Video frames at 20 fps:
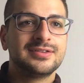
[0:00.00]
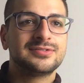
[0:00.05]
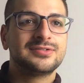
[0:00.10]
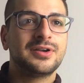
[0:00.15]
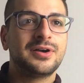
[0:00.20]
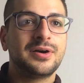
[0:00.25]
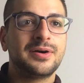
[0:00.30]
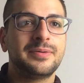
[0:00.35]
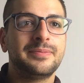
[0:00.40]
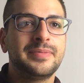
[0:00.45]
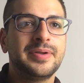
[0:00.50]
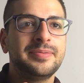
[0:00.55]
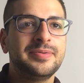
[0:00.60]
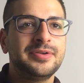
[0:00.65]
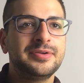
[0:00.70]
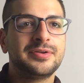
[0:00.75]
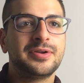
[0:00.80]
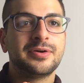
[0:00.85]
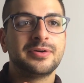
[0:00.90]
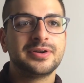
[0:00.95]
So maybe
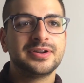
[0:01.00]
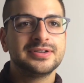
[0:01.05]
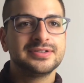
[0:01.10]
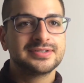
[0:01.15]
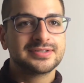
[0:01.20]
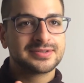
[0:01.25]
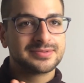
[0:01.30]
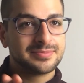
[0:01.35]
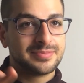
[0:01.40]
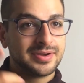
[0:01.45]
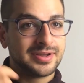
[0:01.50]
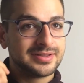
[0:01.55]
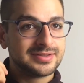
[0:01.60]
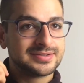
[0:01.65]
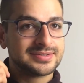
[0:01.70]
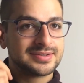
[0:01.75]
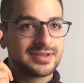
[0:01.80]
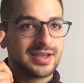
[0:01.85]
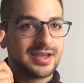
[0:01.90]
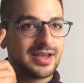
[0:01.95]
you noticed, but
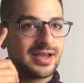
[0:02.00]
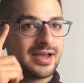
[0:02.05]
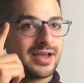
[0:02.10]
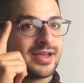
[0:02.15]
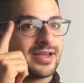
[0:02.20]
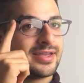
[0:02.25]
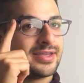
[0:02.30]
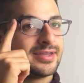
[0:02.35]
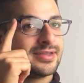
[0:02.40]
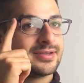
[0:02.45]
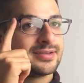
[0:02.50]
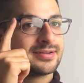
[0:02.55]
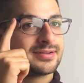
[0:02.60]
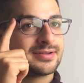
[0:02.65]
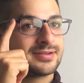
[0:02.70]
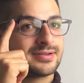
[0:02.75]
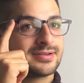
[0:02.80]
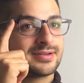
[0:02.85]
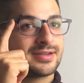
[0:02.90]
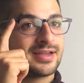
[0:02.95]
I
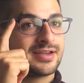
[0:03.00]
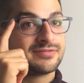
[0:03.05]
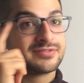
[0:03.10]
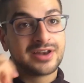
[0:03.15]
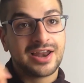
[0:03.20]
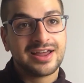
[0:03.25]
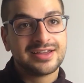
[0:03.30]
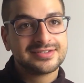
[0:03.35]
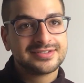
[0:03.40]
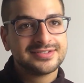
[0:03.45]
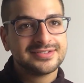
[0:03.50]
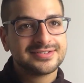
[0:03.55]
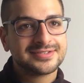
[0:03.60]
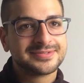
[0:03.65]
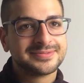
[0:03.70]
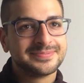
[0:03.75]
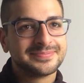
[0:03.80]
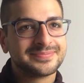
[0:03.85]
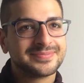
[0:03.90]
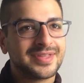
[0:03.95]
have glasses
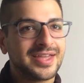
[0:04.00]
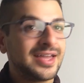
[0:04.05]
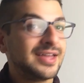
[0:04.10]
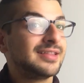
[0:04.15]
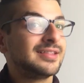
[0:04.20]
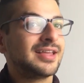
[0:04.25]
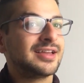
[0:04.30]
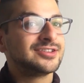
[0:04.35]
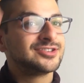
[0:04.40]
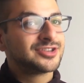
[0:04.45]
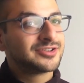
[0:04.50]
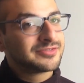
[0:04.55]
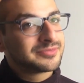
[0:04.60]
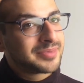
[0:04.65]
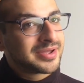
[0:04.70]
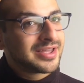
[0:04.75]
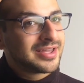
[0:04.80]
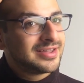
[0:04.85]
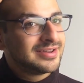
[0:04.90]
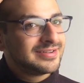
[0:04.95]
and I shaved my
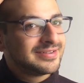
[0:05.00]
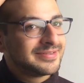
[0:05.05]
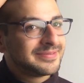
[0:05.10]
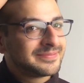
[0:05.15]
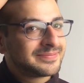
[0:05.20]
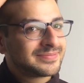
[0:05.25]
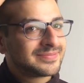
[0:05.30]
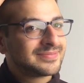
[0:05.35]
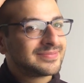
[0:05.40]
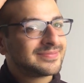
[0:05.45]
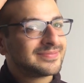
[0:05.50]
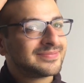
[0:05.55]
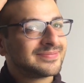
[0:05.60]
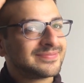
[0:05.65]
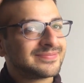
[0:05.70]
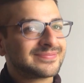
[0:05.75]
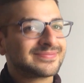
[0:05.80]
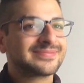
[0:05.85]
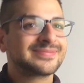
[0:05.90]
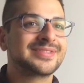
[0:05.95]
head.
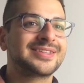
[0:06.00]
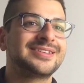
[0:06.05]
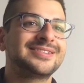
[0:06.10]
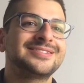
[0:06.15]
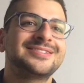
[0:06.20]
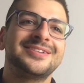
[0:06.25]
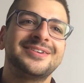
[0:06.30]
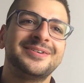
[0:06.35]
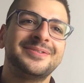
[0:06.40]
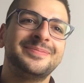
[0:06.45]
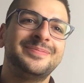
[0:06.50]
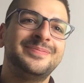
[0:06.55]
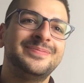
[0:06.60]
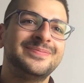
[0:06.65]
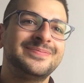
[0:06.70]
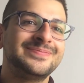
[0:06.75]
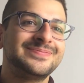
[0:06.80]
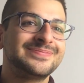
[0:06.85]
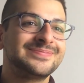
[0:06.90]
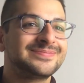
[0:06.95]
So
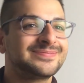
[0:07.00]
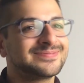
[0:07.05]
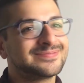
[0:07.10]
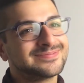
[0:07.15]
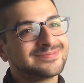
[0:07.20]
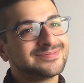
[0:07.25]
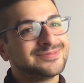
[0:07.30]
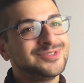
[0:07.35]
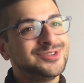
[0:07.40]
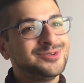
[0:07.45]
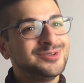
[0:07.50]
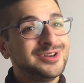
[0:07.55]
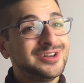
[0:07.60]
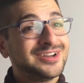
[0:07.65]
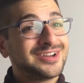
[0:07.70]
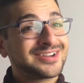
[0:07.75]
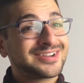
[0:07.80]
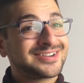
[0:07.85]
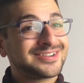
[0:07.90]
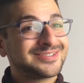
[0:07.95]
new
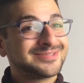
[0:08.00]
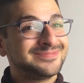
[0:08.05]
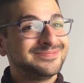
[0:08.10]
look.